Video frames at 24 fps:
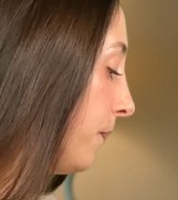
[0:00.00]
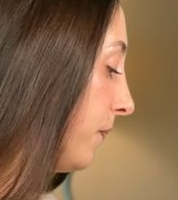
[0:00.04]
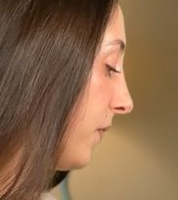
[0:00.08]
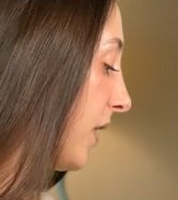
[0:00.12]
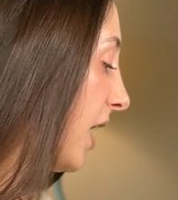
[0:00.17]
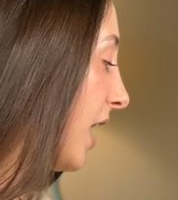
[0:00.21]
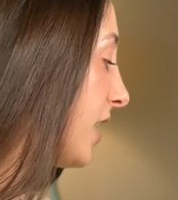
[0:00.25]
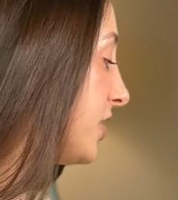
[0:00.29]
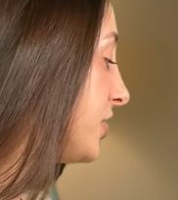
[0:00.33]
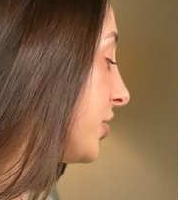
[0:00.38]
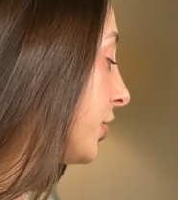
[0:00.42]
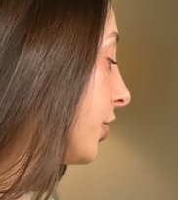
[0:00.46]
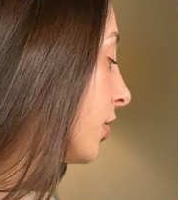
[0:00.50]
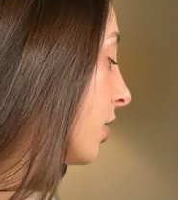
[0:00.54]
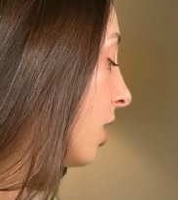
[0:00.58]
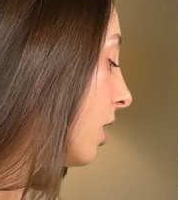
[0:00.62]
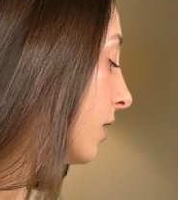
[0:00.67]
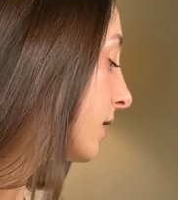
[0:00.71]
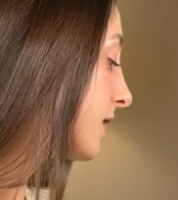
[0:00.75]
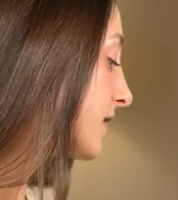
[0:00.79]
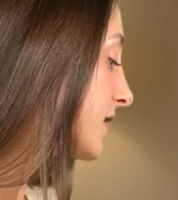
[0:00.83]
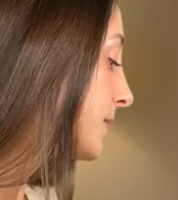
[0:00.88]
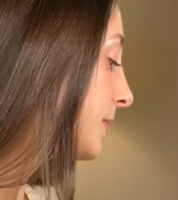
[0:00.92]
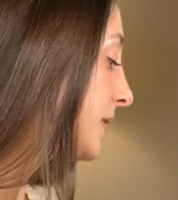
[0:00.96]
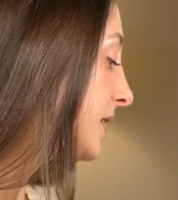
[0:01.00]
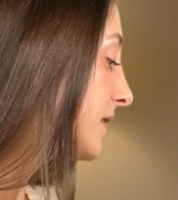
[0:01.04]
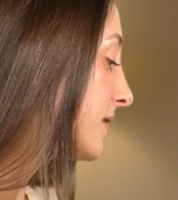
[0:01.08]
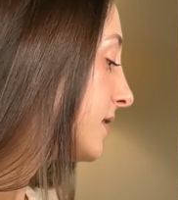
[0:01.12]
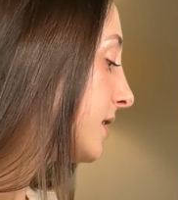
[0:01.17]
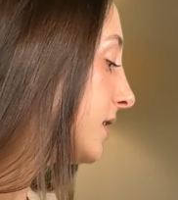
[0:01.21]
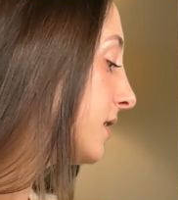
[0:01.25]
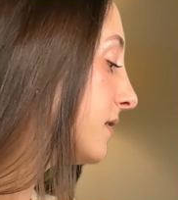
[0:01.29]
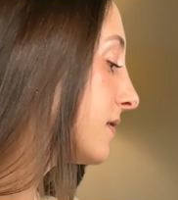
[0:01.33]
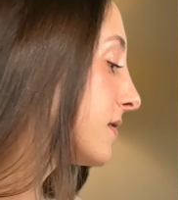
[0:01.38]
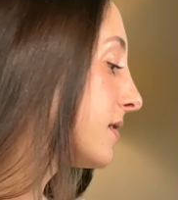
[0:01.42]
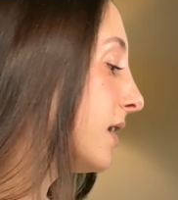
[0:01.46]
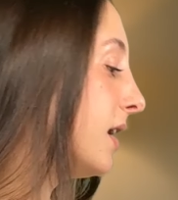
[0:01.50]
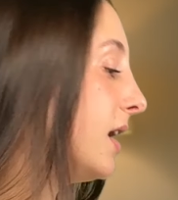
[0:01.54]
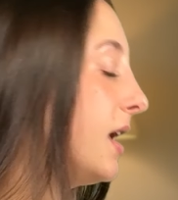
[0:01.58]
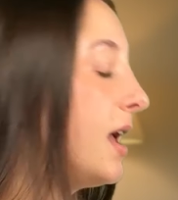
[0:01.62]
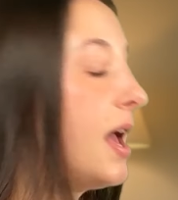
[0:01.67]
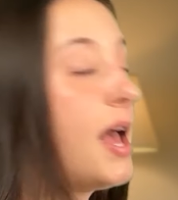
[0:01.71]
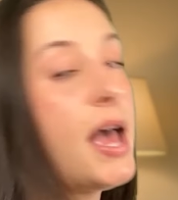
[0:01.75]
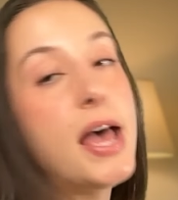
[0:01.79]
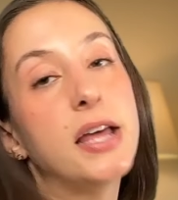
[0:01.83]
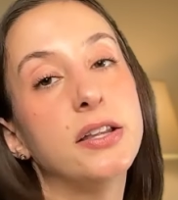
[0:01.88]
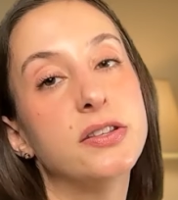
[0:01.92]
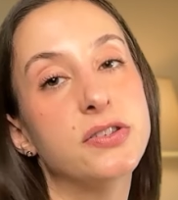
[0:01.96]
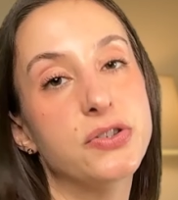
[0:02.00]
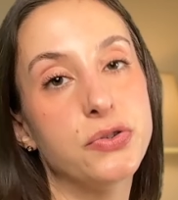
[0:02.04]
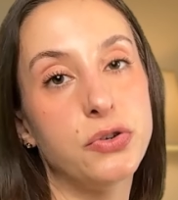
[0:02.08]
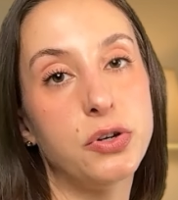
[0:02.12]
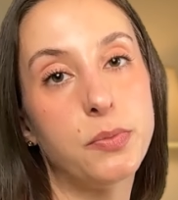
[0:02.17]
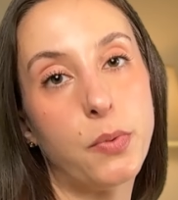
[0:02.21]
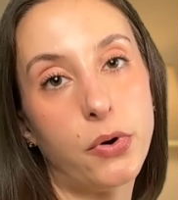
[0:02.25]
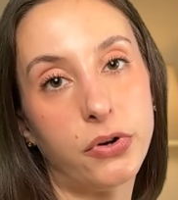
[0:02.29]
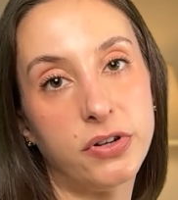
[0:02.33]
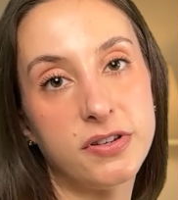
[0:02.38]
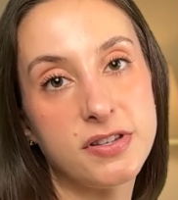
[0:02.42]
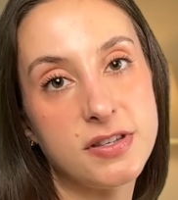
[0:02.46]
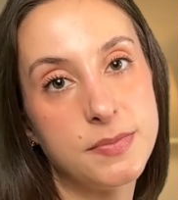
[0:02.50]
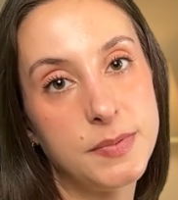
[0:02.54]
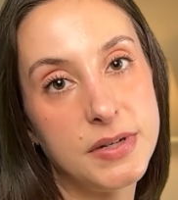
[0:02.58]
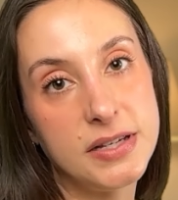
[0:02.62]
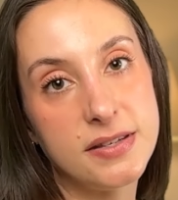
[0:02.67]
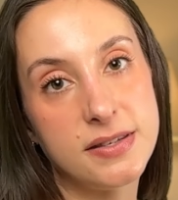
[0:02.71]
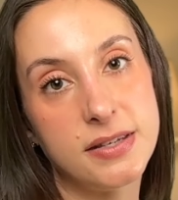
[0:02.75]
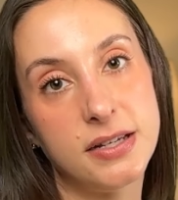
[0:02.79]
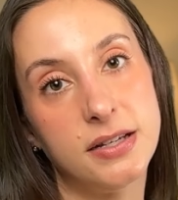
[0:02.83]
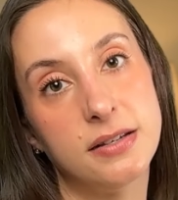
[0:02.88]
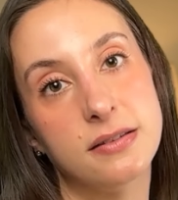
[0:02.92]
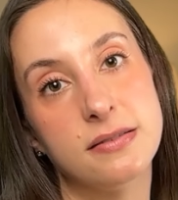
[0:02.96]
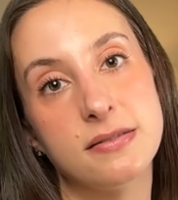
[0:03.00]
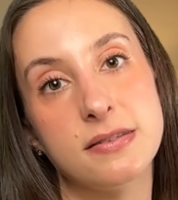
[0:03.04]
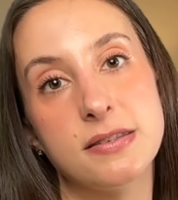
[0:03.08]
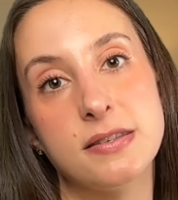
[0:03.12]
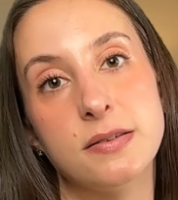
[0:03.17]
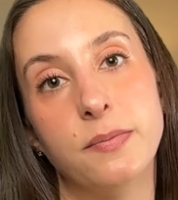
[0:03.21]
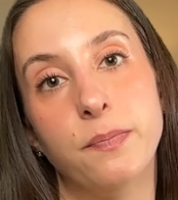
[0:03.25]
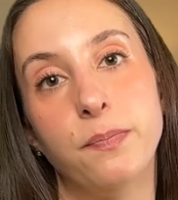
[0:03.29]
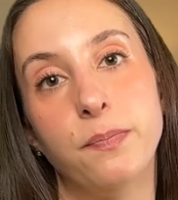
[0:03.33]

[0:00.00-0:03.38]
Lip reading: Enterococcus species, and Pseudomonas species.